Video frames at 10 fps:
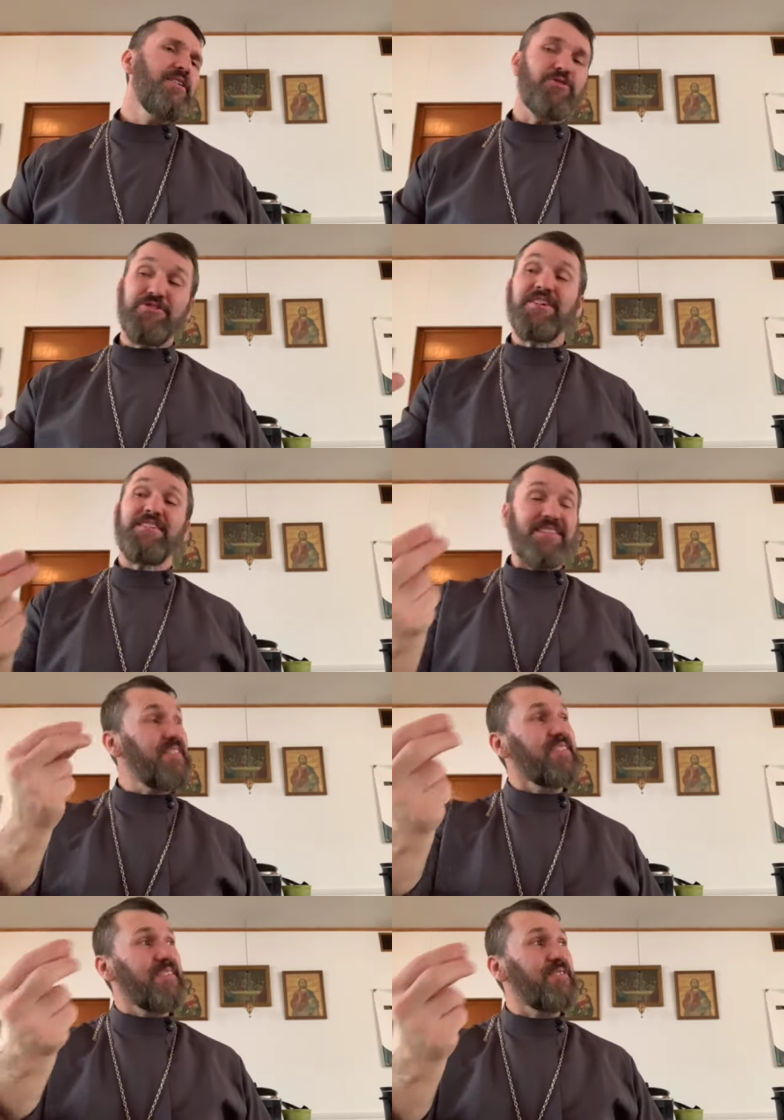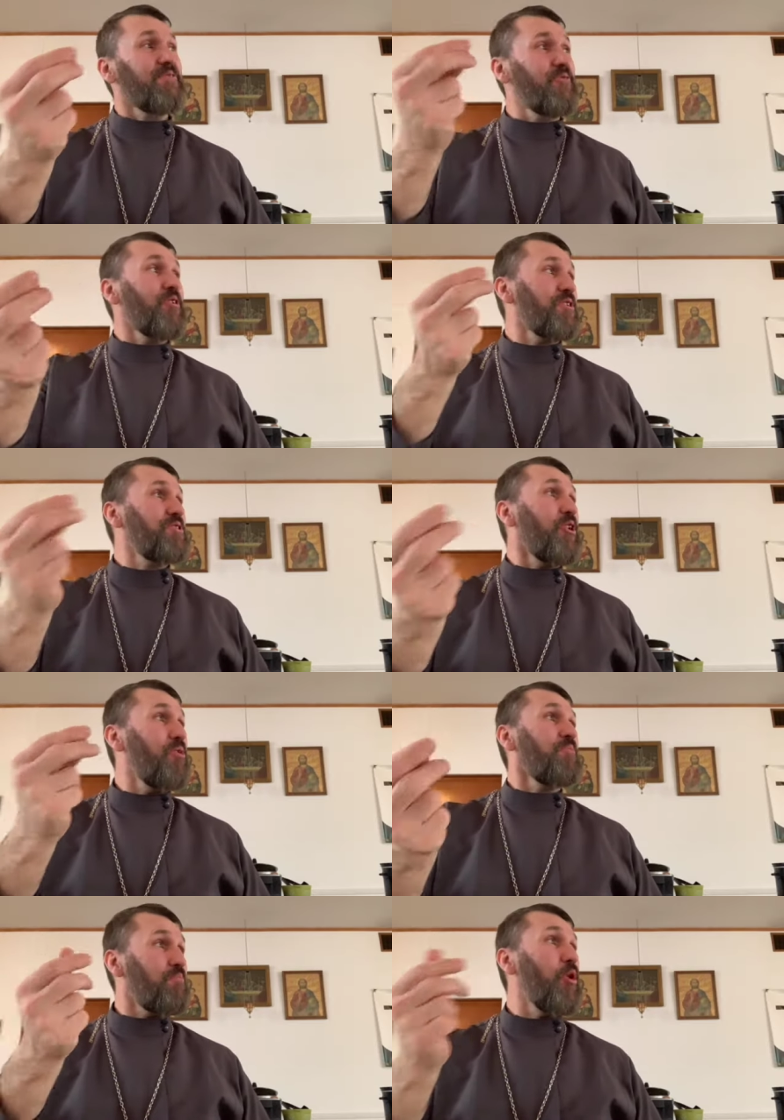who said that, he wrote a
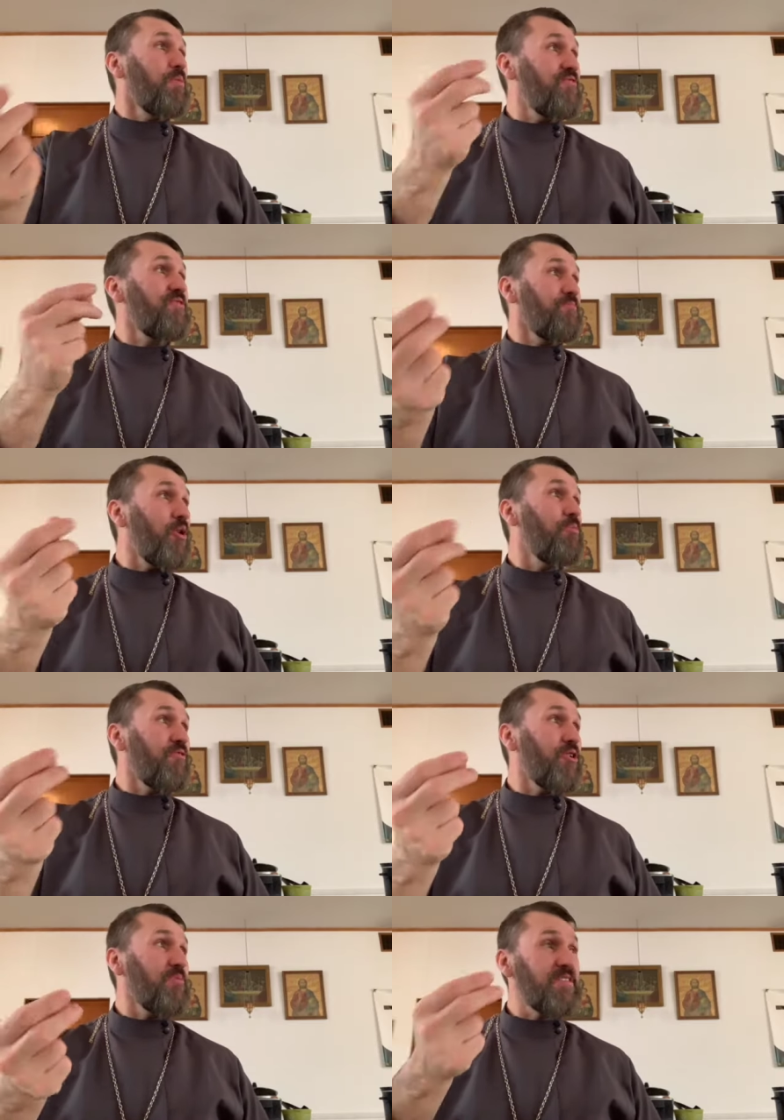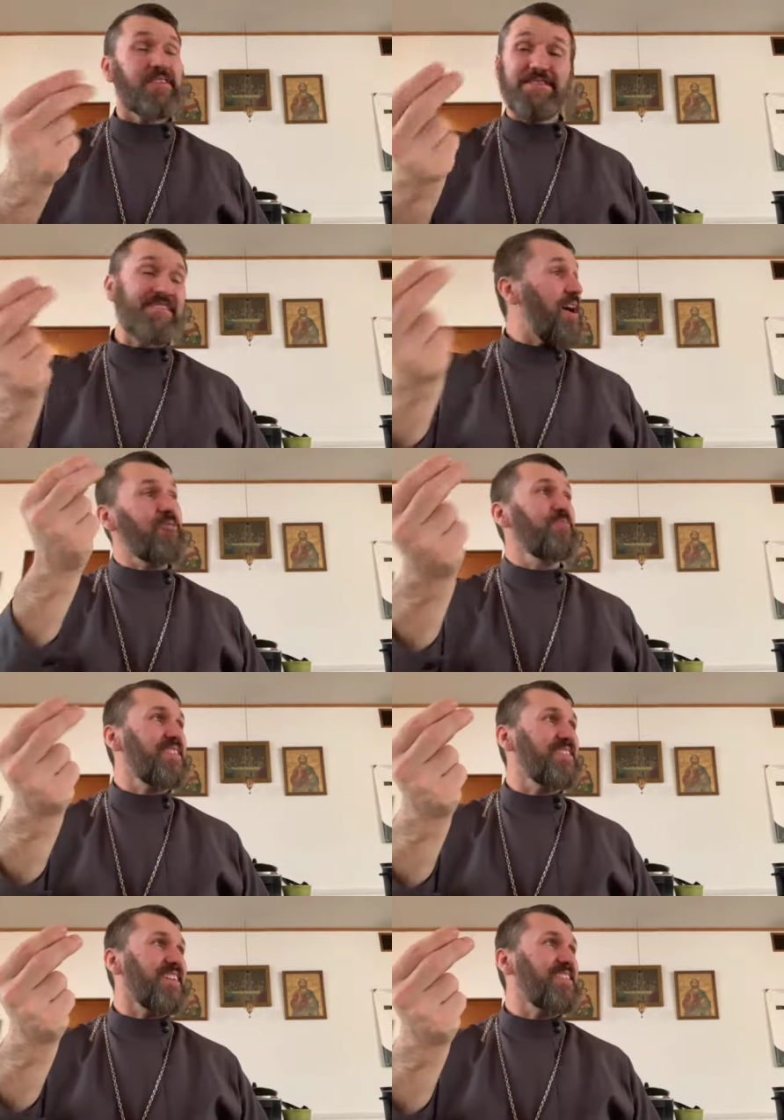tome, Pope of, Pope of Rome, said, this is how we
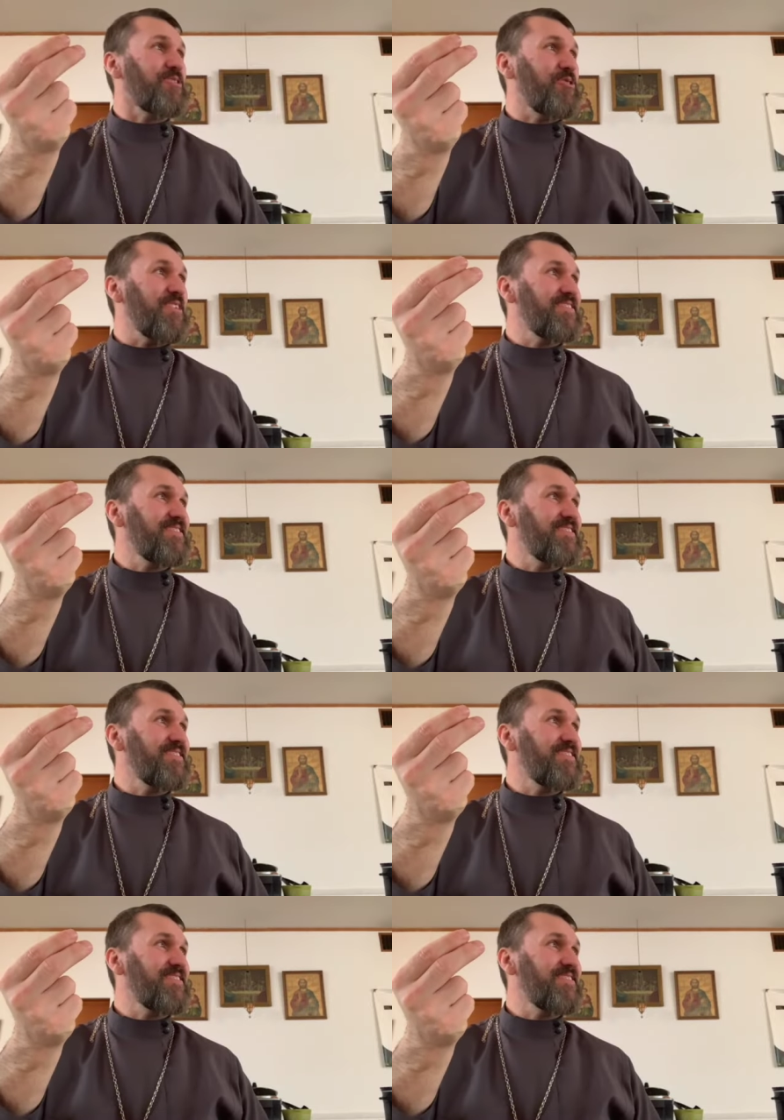make the sign of the cross.